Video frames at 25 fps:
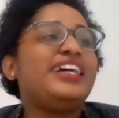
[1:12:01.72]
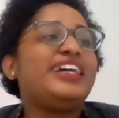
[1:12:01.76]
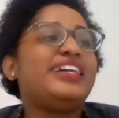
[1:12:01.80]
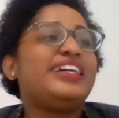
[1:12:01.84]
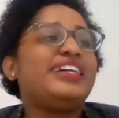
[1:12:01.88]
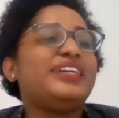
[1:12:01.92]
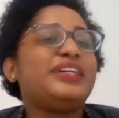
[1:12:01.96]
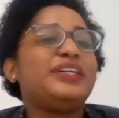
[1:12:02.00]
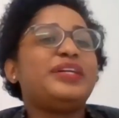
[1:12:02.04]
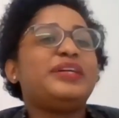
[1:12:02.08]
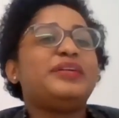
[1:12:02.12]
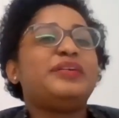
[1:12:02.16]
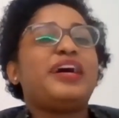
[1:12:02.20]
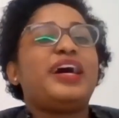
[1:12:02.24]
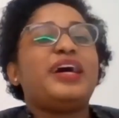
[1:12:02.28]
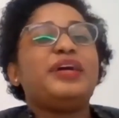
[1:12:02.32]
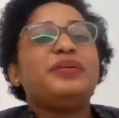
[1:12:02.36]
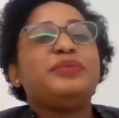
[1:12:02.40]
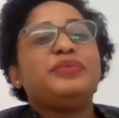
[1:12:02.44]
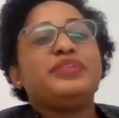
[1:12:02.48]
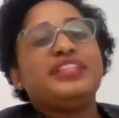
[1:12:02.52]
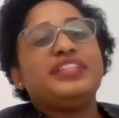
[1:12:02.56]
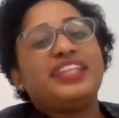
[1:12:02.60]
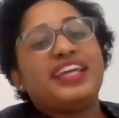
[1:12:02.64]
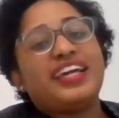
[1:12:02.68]
uh, I
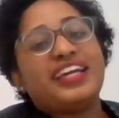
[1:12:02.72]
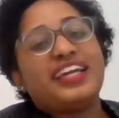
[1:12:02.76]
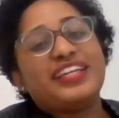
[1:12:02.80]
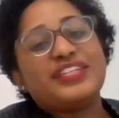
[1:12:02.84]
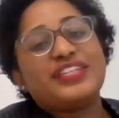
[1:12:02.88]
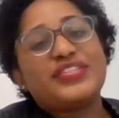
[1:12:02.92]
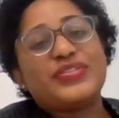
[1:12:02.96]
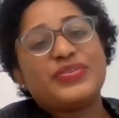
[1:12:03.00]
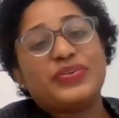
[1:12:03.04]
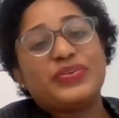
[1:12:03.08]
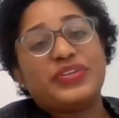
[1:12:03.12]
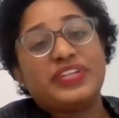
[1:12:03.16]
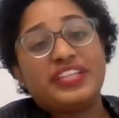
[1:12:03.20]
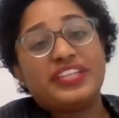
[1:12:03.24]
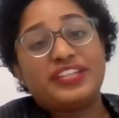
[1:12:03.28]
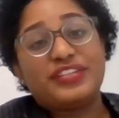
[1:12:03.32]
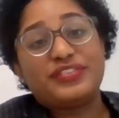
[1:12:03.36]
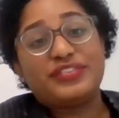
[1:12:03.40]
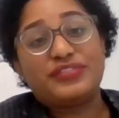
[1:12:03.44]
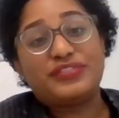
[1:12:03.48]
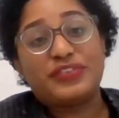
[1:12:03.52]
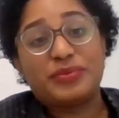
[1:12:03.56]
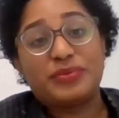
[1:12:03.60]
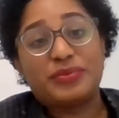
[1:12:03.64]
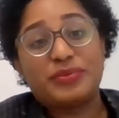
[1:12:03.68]
would like to hear
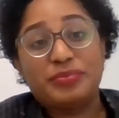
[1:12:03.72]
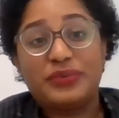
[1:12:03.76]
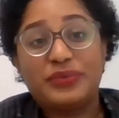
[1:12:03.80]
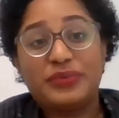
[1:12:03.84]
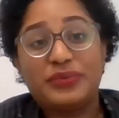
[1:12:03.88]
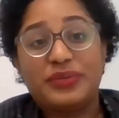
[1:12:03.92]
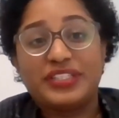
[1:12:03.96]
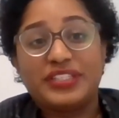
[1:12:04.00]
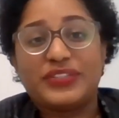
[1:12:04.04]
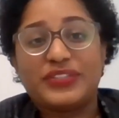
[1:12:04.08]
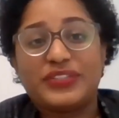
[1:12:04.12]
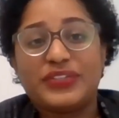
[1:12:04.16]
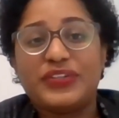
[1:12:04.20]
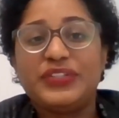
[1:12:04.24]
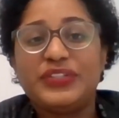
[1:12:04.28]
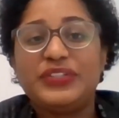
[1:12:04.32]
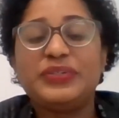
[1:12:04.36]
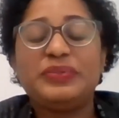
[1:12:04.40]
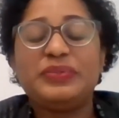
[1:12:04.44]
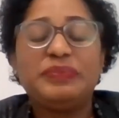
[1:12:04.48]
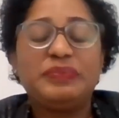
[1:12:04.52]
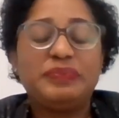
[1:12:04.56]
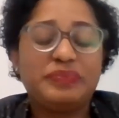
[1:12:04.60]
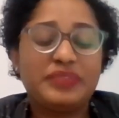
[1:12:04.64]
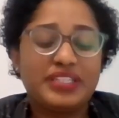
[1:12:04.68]
from you,
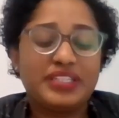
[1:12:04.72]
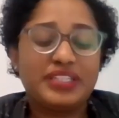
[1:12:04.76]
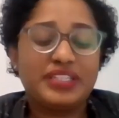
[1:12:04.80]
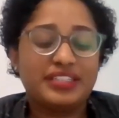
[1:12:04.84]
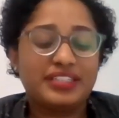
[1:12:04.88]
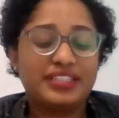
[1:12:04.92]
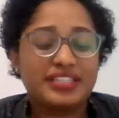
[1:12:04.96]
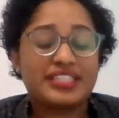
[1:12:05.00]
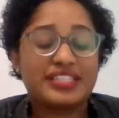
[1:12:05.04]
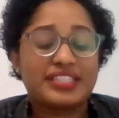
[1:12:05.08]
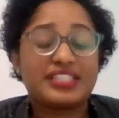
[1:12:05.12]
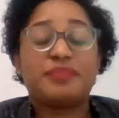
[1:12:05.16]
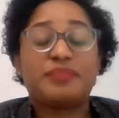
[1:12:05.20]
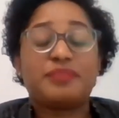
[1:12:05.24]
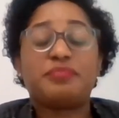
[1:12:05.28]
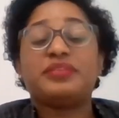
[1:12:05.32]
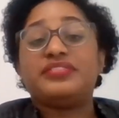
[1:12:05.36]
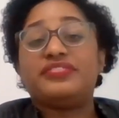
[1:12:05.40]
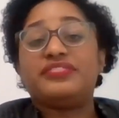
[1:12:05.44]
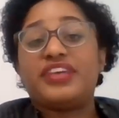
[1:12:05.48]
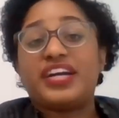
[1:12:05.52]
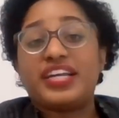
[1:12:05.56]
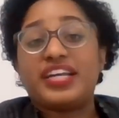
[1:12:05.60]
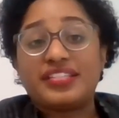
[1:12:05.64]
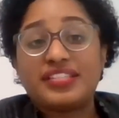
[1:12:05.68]
Antonio, uh, some
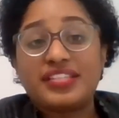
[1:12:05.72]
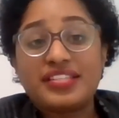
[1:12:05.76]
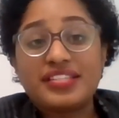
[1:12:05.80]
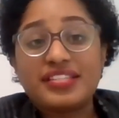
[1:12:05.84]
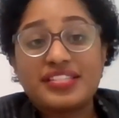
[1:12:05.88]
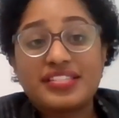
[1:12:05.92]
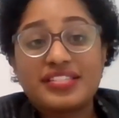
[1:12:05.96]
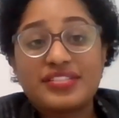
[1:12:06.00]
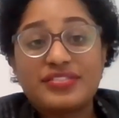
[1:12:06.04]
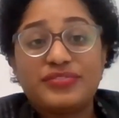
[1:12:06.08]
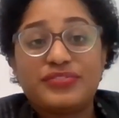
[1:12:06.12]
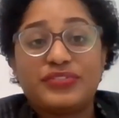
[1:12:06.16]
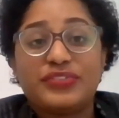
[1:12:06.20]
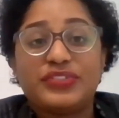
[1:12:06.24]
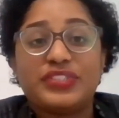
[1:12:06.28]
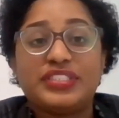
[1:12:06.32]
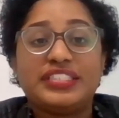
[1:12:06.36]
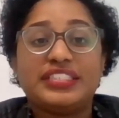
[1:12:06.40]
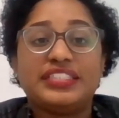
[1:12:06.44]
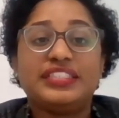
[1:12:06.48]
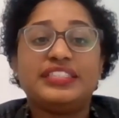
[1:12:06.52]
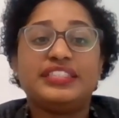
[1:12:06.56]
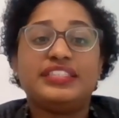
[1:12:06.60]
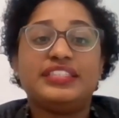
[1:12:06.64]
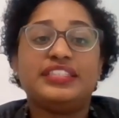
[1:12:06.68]
advices for
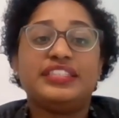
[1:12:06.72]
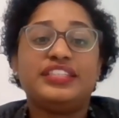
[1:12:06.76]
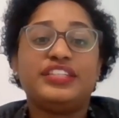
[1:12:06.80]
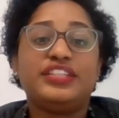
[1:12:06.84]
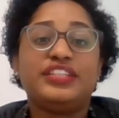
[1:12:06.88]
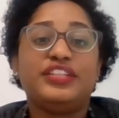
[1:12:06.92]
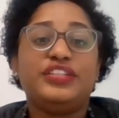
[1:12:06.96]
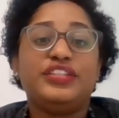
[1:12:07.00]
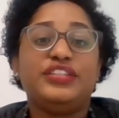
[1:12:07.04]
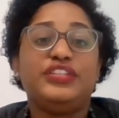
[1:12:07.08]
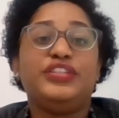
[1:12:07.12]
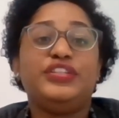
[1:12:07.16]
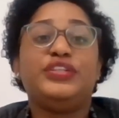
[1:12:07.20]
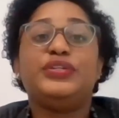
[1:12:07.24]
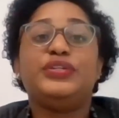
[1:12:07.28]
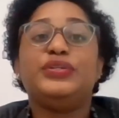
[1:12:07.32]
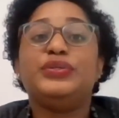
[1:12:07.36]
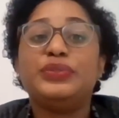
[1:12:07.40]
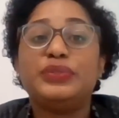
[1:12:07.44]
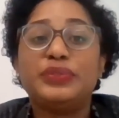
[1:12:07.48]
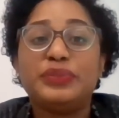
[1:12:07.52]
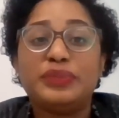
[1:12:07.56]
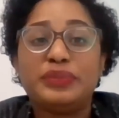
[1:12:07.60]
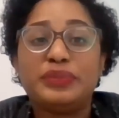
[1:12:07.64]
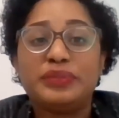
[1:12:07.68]
the
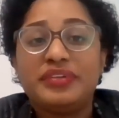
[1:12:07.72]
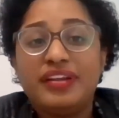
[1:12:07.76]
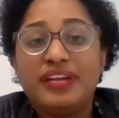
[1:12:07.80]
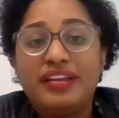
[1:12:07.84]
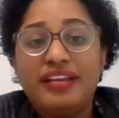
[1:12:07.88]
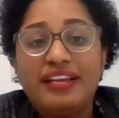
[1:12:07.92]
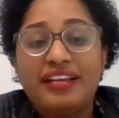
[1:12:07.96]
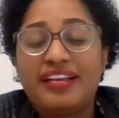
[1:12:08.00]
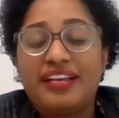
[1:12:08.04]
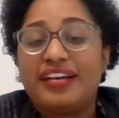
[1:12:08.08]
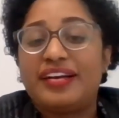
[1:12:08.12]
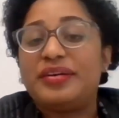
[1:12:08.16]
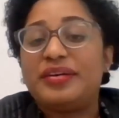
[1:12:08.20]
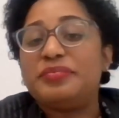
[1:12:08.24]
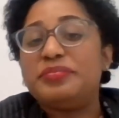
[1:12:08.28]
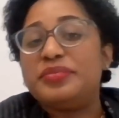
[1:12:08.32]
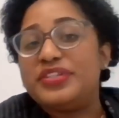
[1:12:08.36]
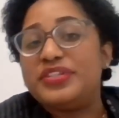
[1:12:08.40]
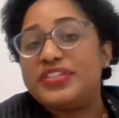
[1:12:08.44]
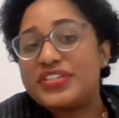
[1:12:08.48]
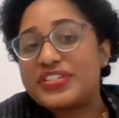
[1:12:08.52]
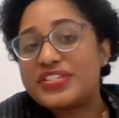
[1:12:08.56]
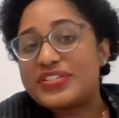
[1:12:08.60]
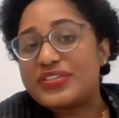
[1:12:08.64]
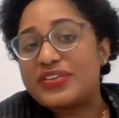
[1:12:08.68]

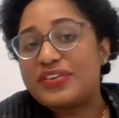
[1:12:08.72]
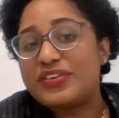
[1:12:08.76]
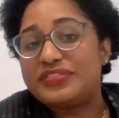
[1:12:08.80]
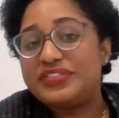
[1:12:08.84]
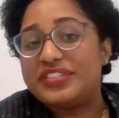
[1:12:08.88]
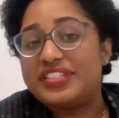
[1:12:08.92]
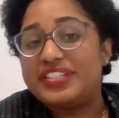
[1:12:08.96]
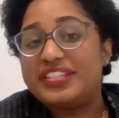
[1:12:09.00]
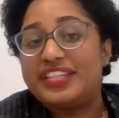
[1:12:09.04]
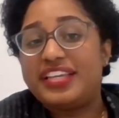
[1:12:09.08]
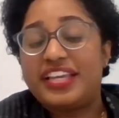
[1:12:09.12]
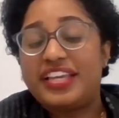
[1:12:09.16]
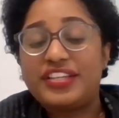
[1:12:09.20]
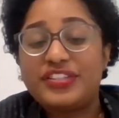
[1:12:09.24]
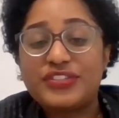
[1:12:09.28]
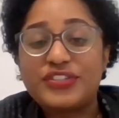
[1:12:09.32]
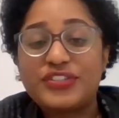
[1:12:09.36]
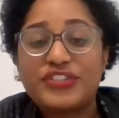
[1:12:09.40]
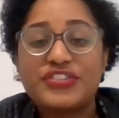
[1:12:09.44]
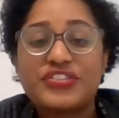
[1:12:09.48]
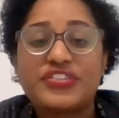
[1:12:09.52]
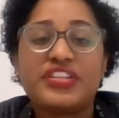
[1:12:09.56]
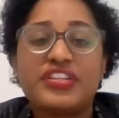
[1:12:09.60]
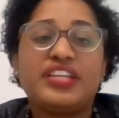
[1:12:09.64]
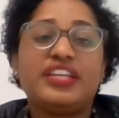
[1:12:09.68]
newcomers of the
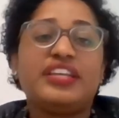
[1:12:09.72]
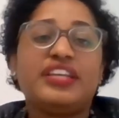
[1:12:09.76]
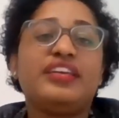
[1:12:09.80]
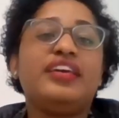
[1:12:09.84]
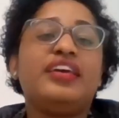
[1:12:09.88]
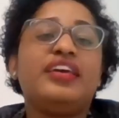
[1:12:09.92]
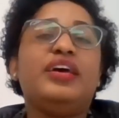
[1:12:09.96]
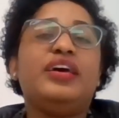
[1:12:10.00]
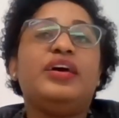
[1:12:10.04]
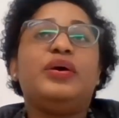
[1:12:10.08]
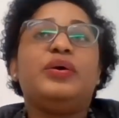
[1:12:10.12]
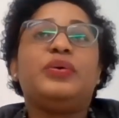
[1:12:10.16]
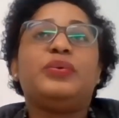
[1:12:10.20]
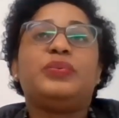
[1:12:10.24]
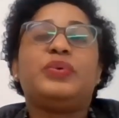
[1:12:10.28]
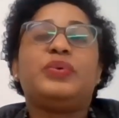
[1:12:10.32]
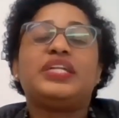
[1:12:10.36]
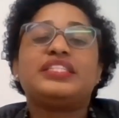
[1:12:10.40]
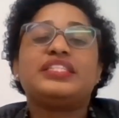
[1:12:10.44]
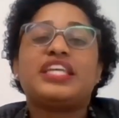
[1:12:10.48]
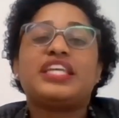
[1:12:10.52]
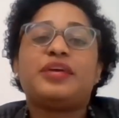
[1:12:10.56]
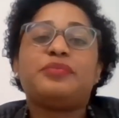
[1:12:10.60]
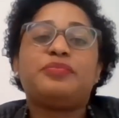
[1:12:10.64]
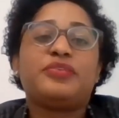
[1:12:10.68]
industry,
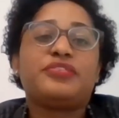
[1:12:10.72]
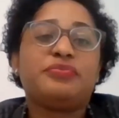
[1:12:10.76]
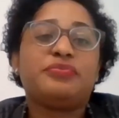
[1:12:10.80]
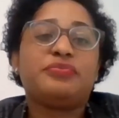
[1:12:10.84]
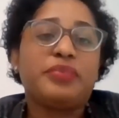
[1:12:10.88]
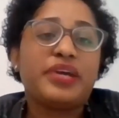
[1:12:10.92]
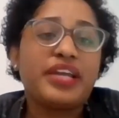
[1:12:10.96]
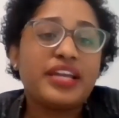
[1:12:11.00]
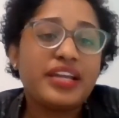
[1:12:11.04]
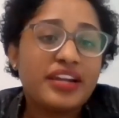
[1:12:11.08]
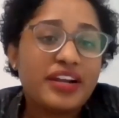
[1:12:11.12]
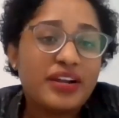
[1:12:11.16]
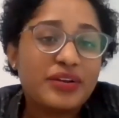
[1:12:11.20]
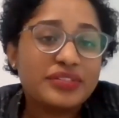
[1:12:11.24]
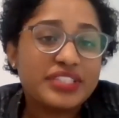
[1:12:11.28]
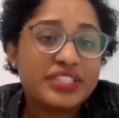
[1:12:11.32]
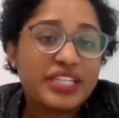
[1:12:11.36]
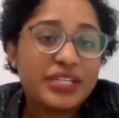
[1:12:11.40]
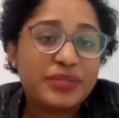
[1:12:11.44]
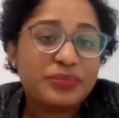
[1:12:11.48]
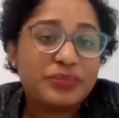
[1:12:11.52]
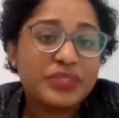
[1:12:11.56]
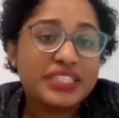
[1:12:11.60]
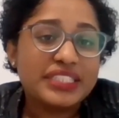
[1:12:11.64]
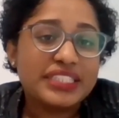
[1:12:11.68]
what type of background
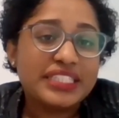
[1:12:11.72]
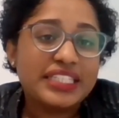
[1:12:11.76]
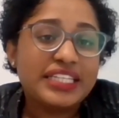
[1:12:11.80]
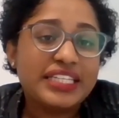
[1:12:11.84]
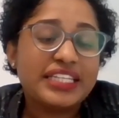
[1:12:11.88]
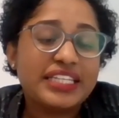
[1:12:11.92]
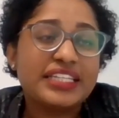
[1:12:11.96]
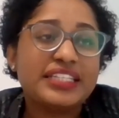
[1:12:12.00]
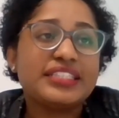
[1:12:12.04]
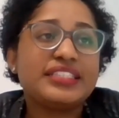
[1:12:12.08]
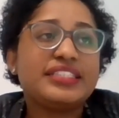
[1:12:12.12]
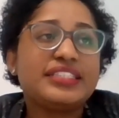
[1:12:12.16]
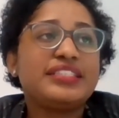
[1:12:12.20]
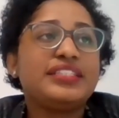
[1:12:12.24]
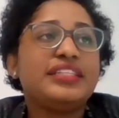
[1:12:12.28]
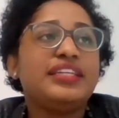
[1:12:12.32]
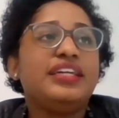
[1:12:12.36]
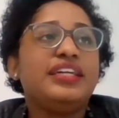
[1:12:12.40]
they will need,